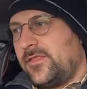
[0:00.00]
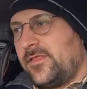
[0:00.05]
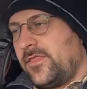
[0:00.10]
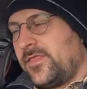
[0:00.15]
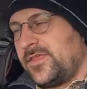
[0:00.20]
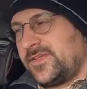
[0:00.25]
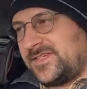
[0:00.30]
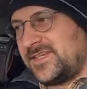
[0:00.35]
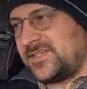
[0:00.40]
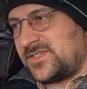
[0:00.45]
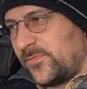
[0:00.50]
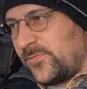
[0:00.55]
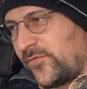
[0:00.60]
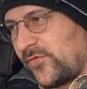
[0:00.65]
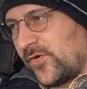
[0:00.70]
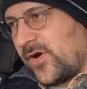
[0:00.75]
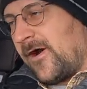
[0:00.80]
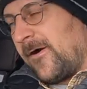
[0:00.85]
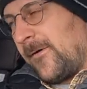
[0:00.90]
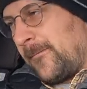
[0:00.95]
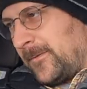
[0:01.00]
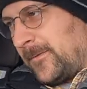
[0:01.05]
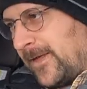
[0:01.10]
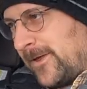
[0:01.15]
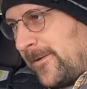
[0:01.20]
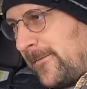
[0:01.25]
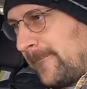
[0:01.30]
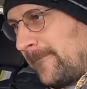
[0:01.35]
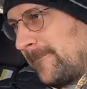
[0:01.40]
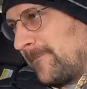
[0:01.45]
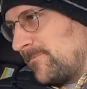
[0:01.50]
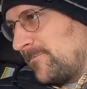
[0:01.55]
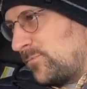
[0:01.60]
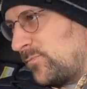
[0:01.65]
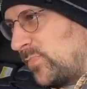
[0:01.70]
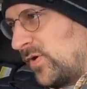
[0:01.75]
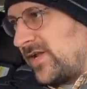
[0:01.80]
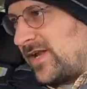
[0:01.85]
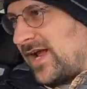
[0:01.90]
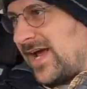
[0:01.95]
the system for CarPlay.
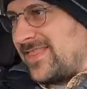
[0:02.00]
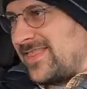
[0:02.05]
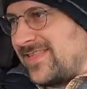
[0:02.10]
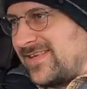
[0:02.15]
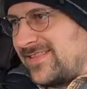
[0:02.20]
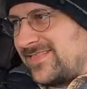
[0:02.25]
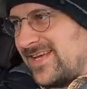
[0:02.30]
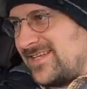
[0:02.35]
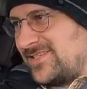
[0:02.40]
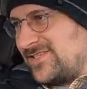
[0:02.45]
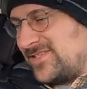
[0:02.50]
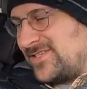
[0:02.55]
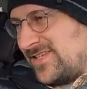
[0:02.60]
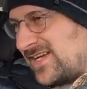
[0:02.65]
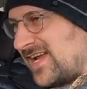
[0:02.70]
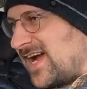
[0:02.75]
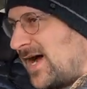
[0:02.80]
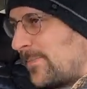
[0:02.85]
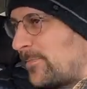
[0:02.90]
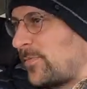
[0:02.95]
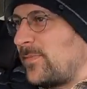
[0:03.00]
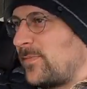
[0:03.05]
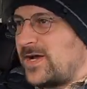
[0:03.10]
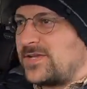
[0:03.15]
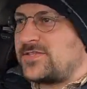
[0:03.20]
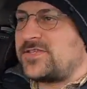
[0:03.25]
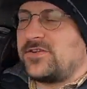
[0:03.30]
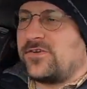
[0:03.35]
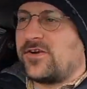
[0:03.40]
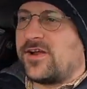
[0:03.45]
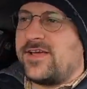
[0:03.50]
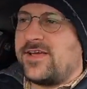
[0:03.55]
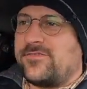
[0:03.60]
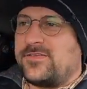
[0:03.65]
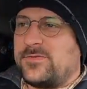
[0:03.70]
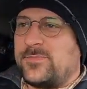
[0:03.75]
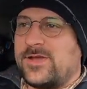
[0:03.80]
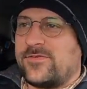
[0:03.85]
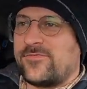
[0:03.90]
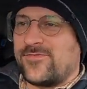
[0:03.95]
But I think that's just a compromise that you're going to have
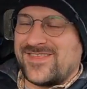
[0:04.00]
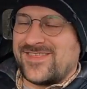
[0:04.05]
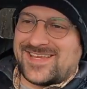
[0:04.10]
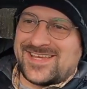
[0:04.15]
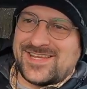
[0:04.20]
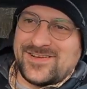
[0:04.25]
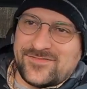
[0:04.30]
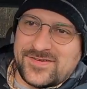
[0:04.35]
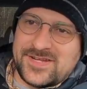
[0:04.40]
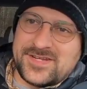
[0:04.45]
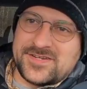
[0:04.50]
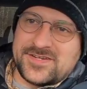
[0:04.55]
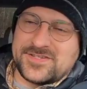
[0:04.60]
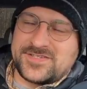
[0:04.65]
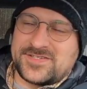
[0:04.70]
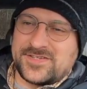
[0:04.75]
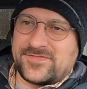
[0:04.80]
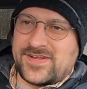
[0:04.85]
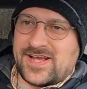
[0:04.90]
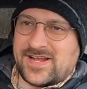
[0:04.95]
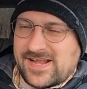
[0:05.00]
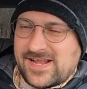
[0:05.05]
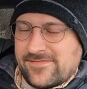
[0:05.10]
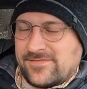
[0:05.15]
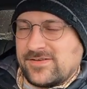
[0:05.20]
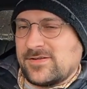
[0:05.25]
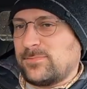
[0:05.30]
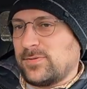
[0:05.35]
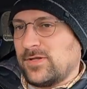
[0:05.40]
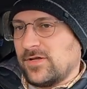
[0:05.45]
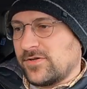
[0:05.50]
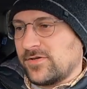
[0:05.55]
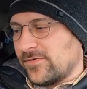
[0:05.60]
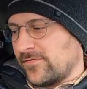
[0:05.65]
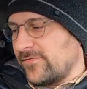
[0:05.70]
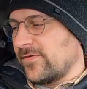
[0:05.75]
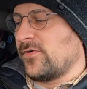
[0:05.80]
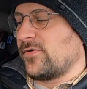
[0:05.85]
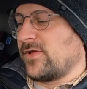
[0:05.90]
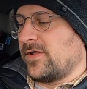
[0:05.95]
to make for the convenience of not having to plug your
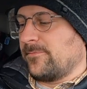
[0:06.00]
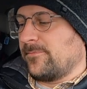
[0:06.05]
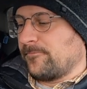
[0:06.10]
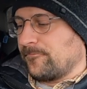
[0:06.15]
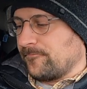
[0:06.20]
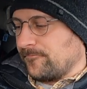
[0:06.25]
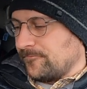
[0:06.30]
phone in.